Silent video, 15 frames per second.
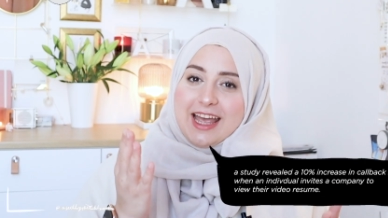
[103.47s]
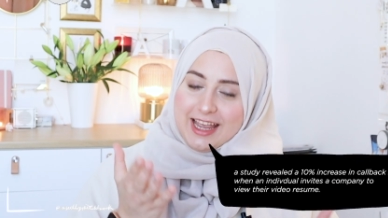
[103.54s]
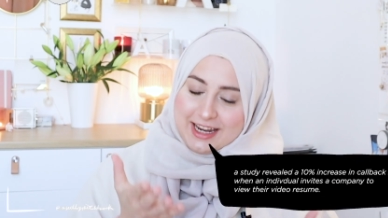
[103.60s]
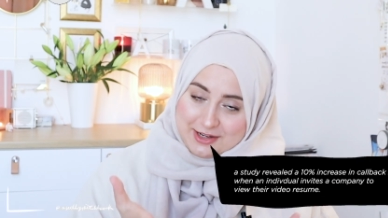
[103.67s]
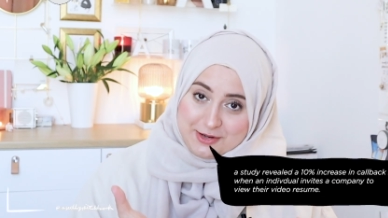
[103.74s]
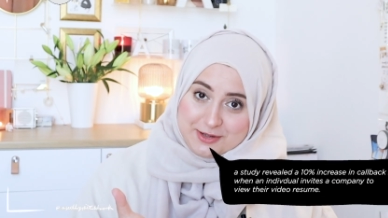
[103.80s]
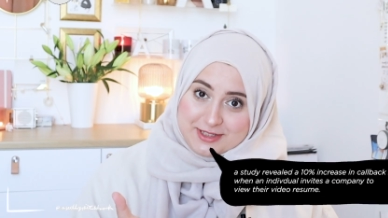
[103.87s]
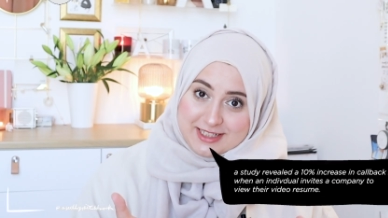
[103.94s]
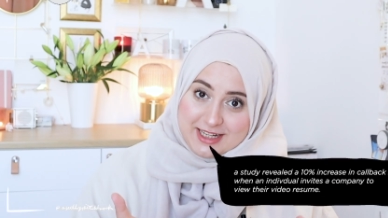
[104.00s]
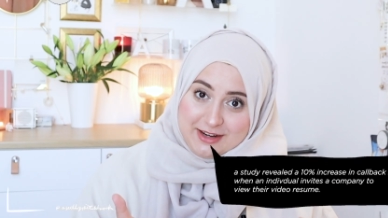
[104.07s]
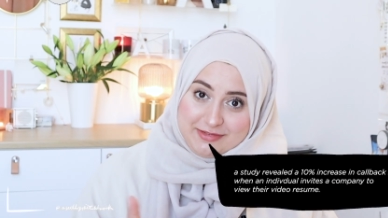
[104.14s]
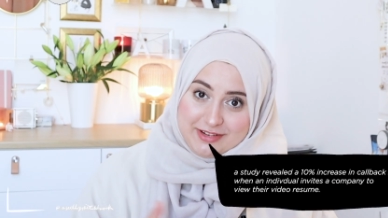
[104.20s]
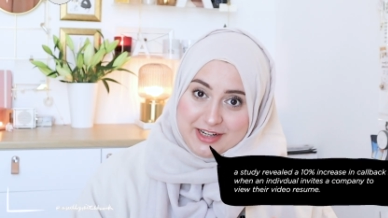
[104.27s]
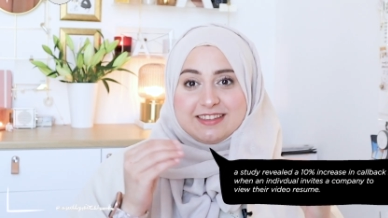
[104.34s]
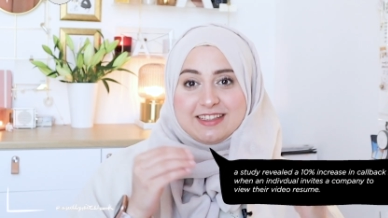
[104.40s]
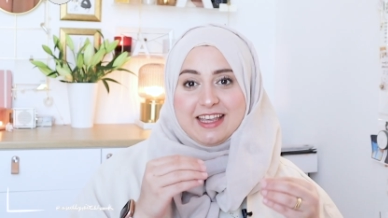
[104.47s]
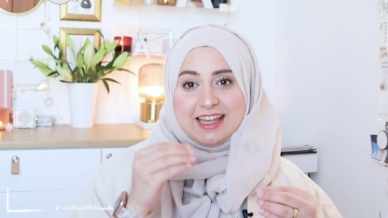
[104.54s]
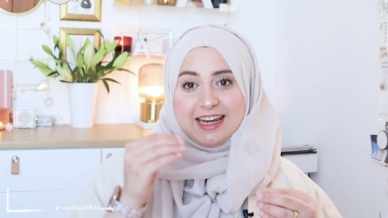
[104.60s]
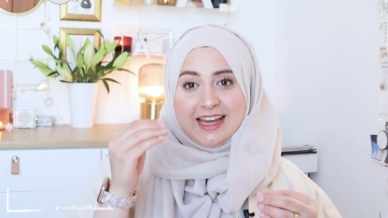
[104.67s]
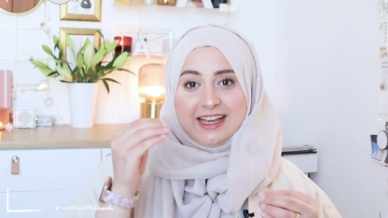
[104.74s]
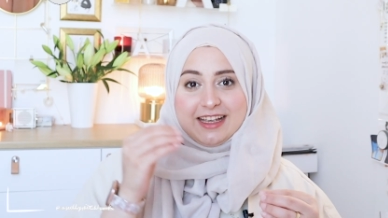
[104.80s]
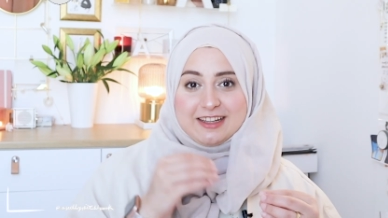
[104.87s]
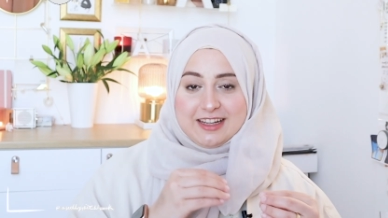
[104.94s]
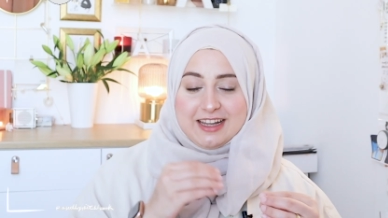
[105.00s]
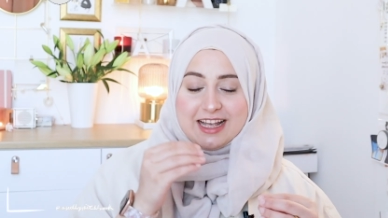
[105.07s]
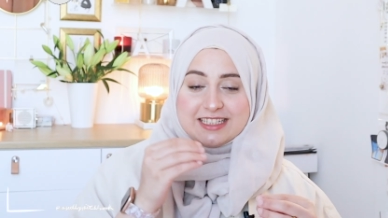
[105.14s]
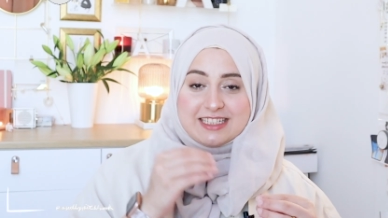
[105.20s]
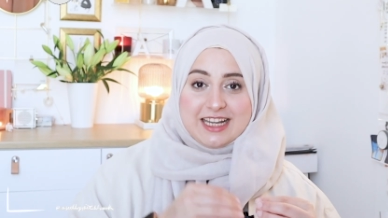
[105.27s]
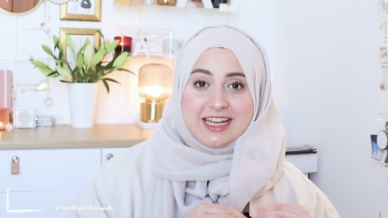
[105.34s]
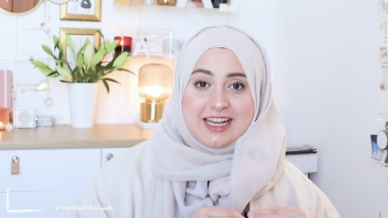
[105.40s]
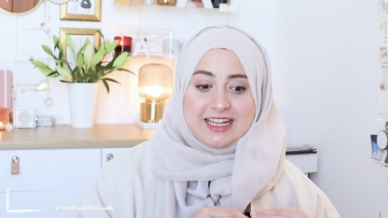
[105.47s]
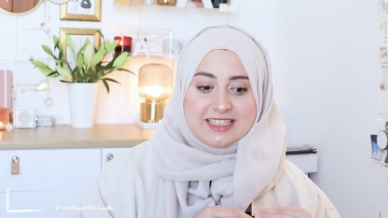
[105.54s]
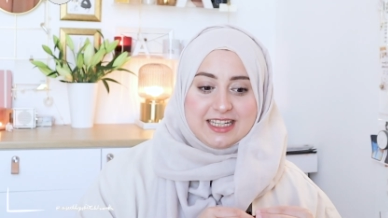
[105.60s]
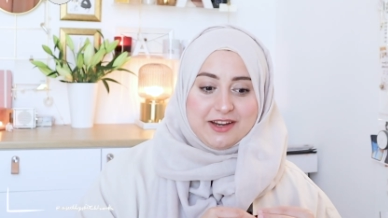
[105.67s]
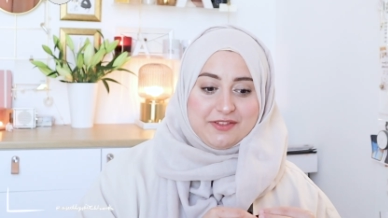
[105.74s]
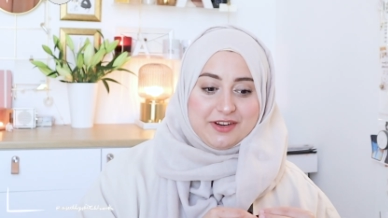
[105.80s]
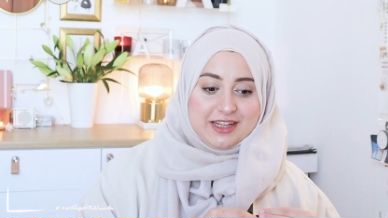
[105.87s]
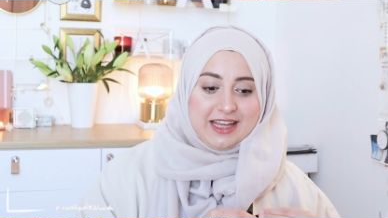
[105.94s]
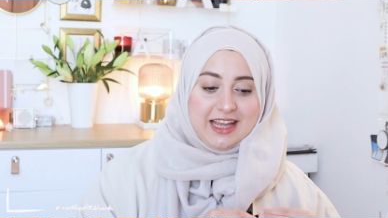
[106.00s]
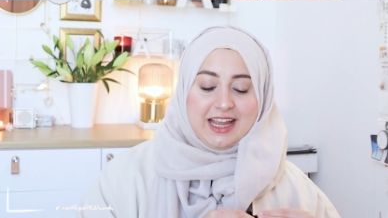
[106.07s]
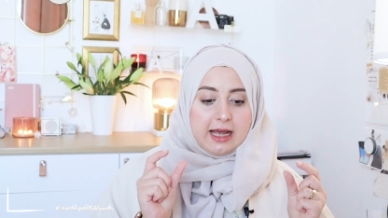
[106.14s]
and yourself, it's getting less and less every day,